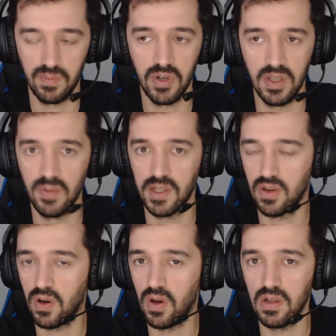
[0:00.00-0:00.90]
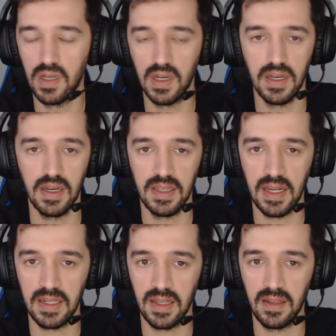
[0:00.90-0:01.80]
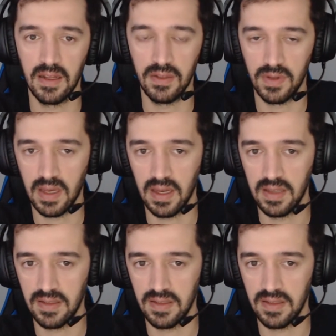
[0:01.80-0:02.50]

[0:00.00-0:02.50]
pretty much all 9900Ks